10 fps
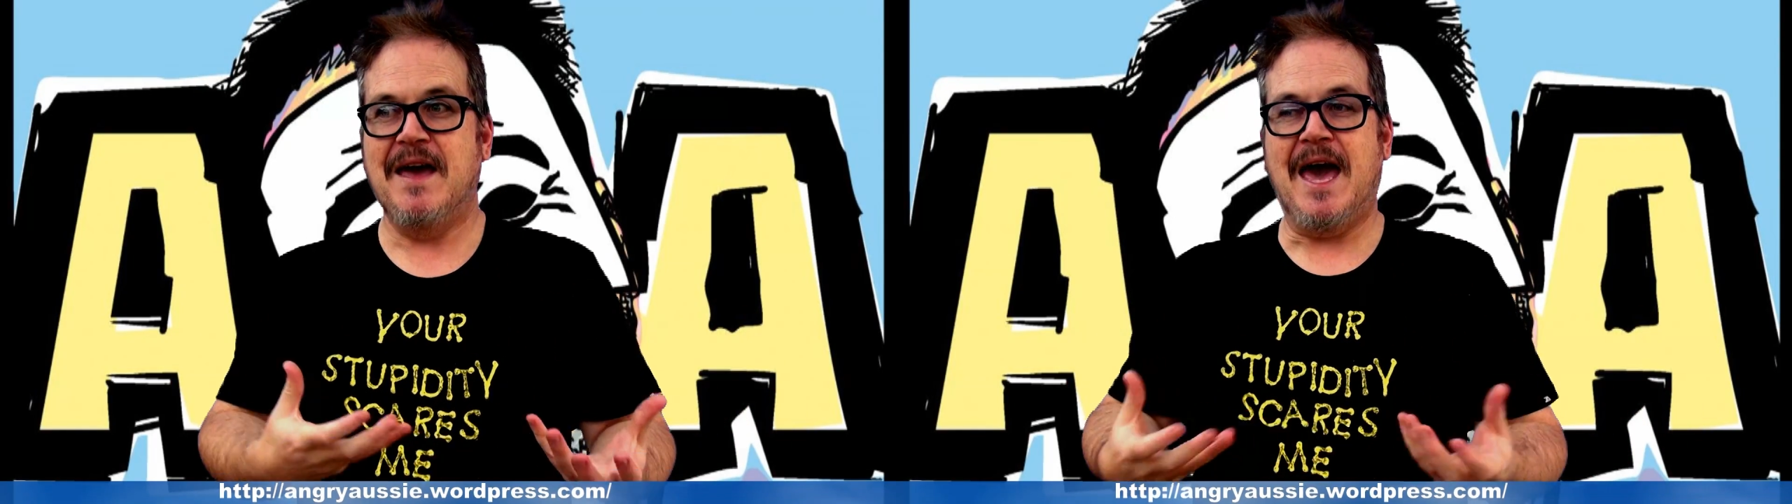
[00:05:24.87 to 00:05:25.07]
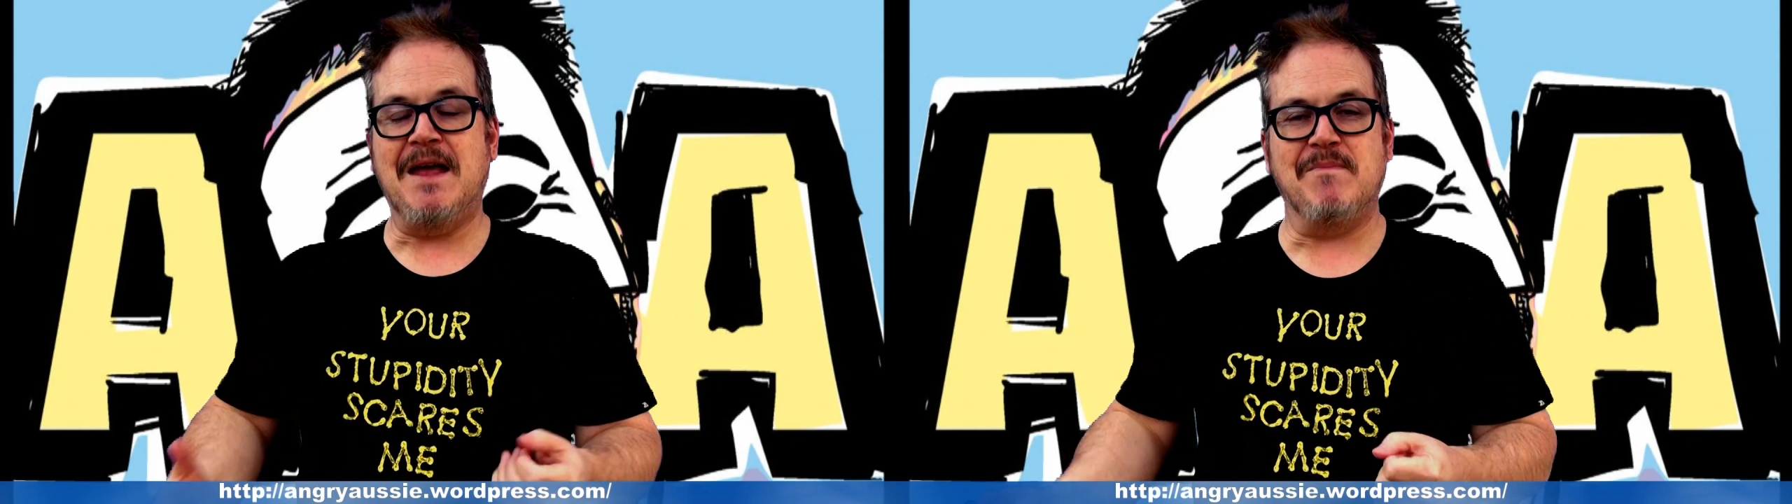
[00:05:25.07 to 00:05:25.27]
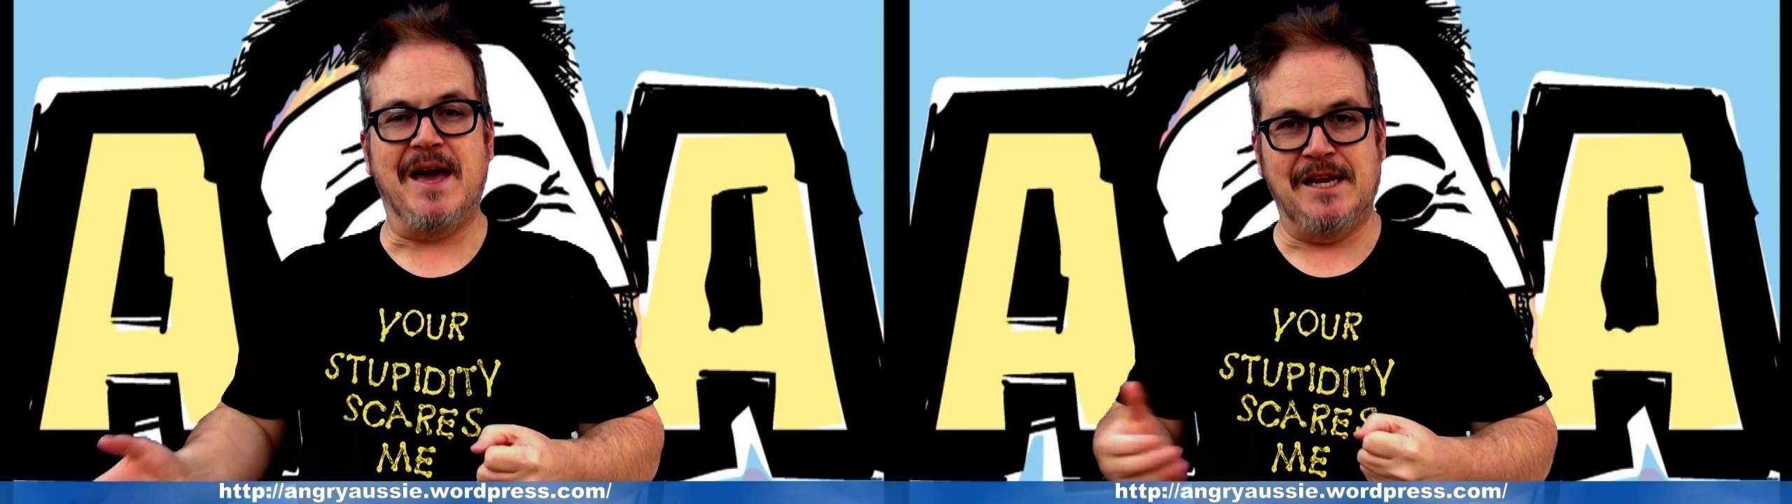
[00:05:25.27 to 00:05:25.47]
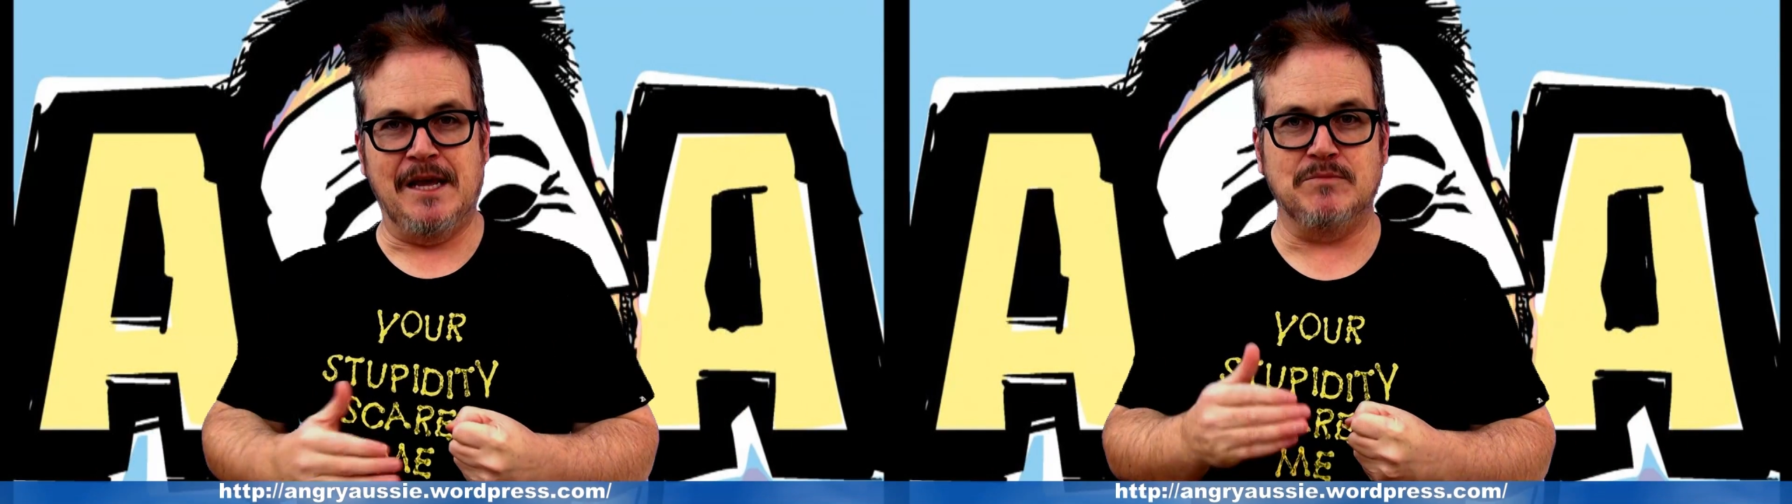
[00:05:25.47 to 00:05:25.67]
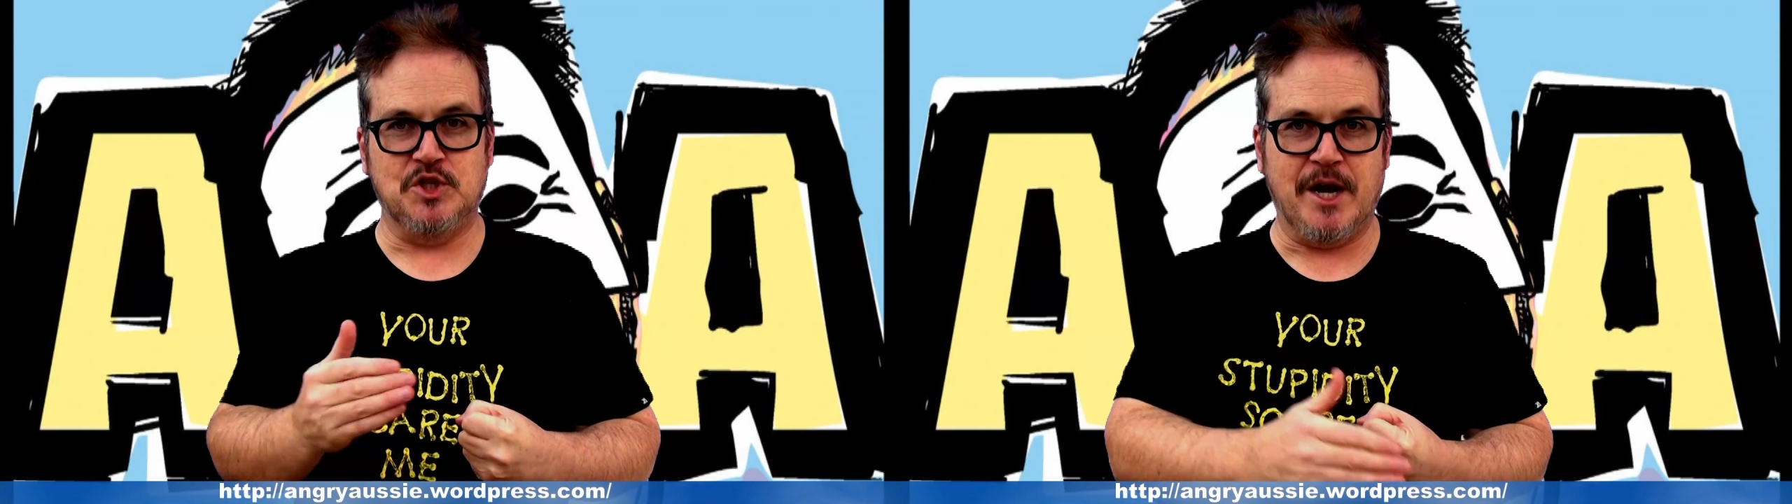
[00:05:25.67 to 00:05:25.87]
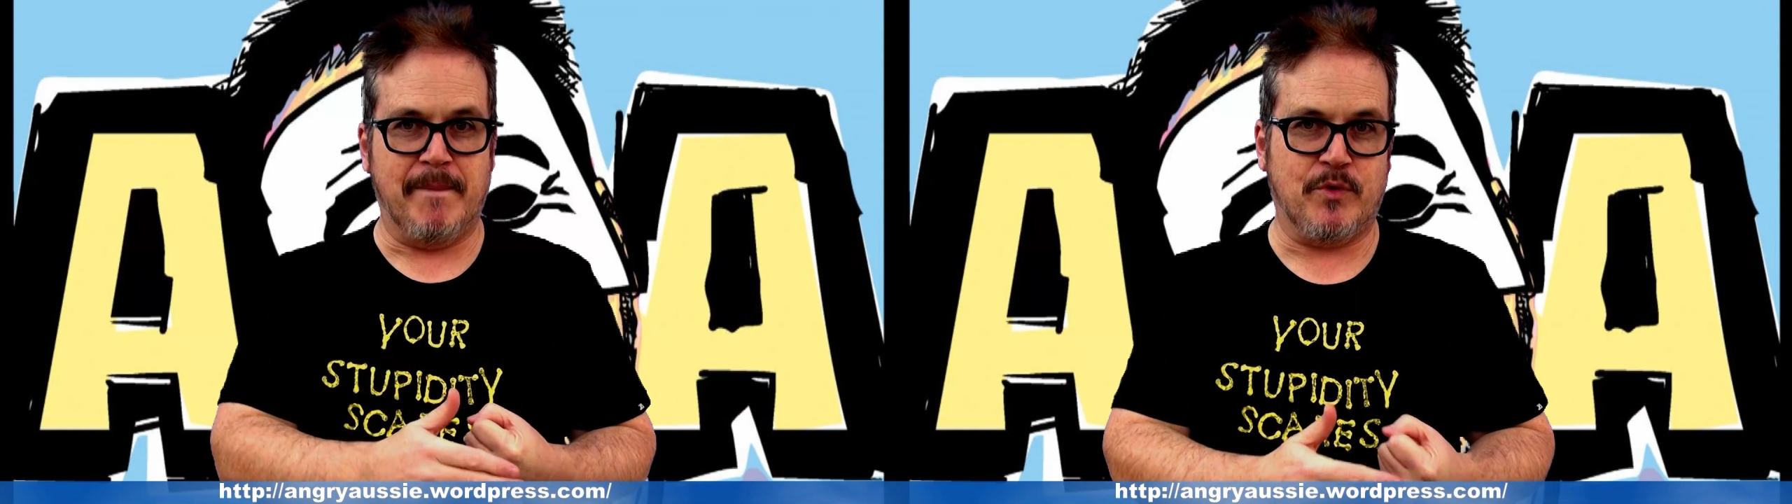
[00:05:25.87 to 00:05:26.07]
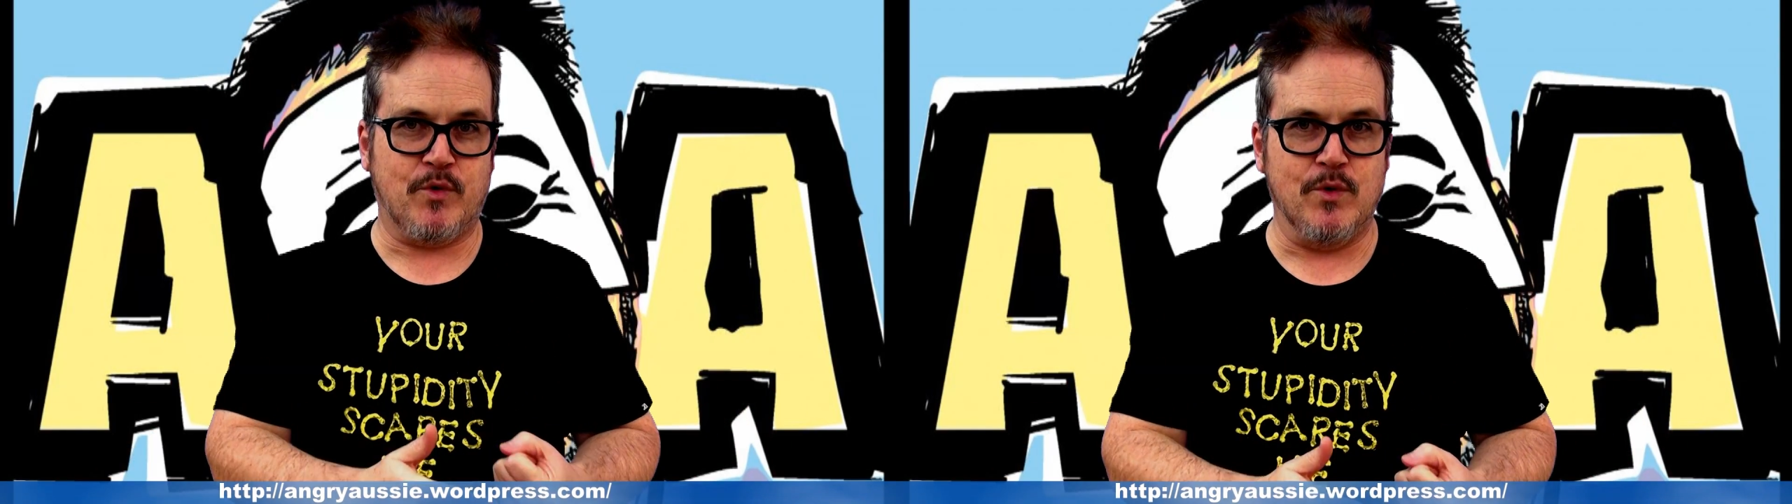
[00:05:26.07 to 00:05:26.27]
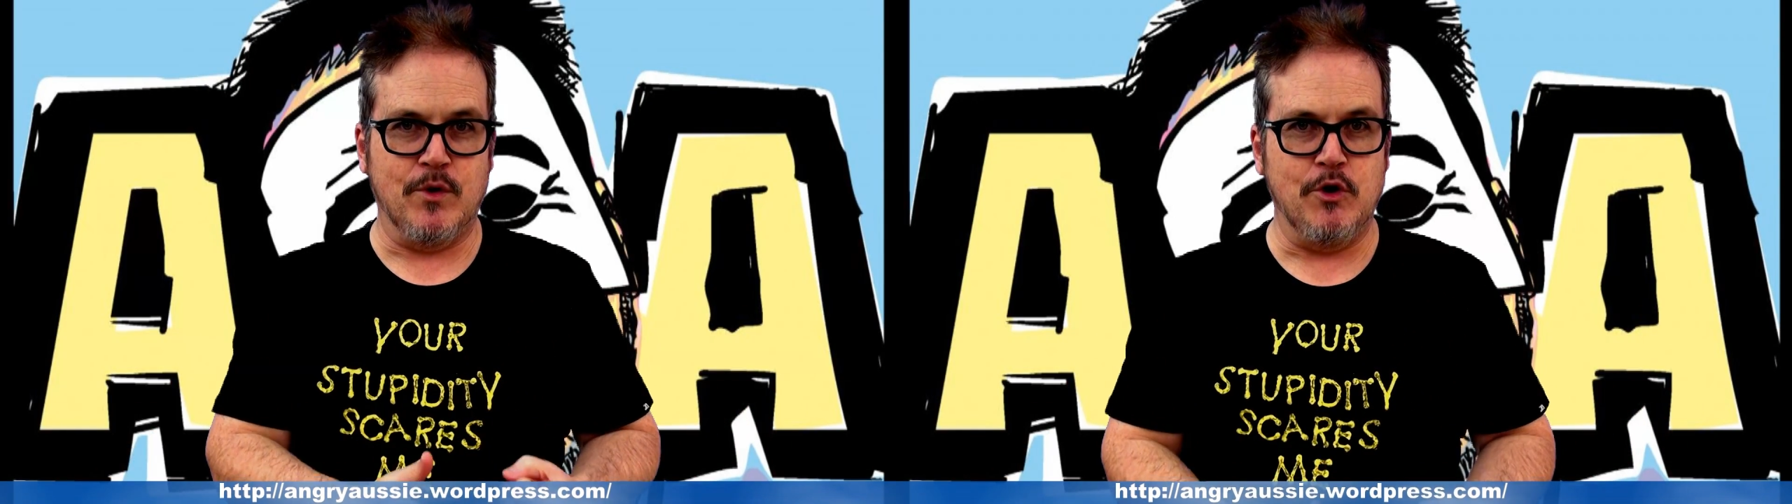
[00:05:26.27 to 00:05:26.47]
and made him jump
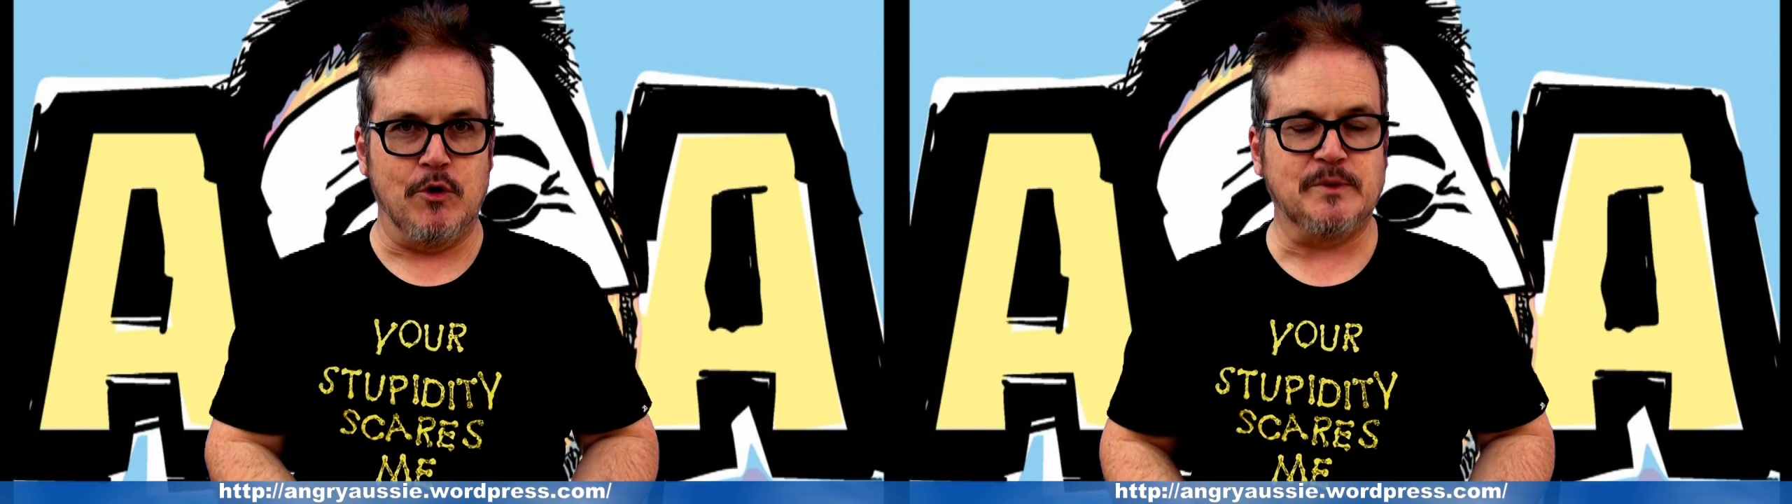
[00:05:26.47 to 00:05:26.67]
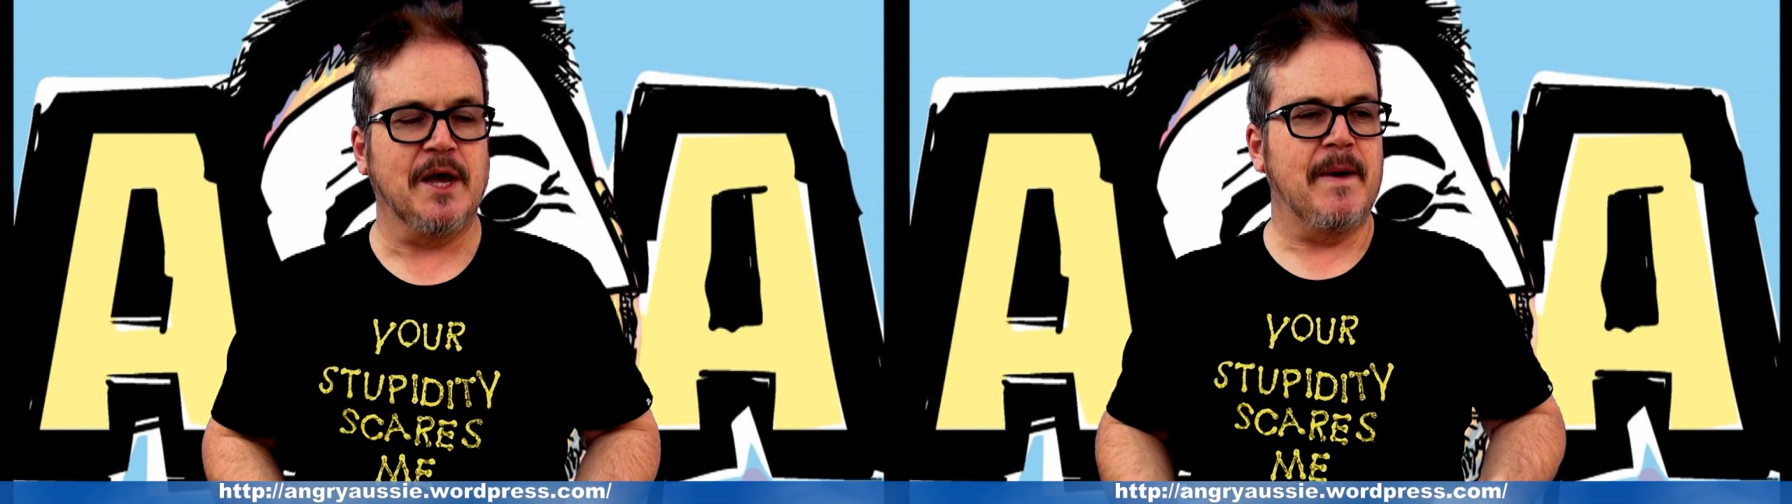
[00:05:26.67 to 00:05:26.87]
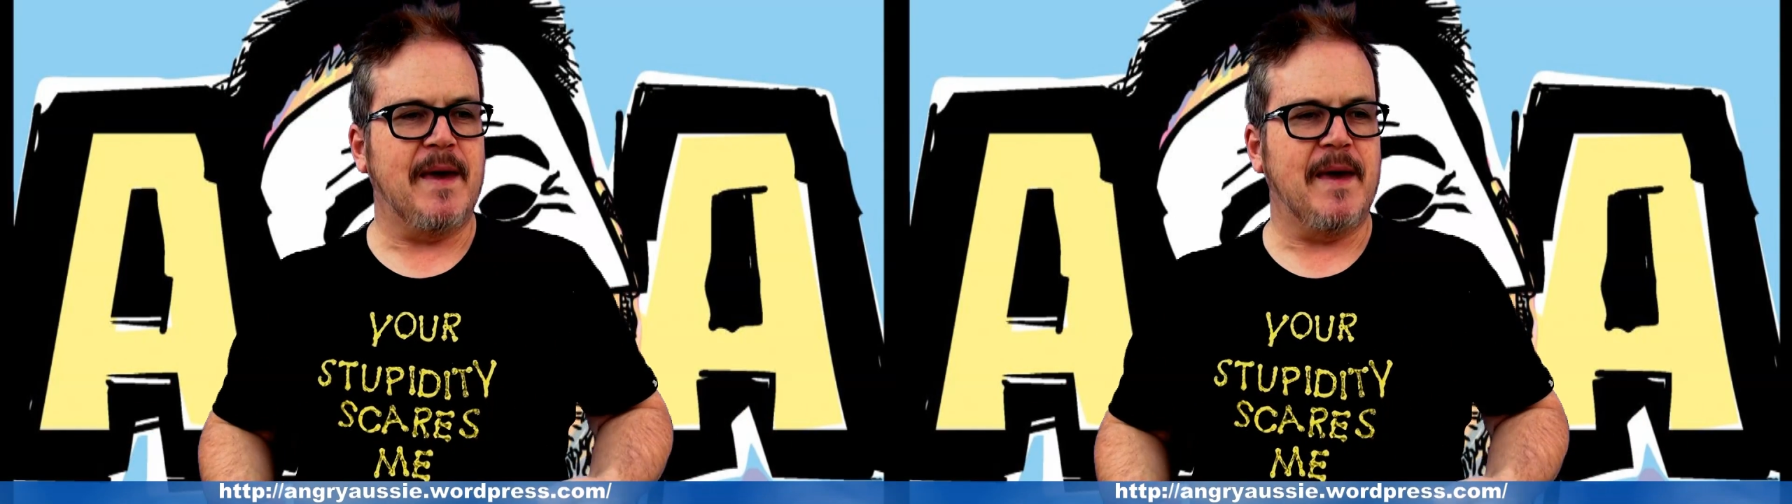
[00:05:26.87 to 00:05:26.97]
through hoops.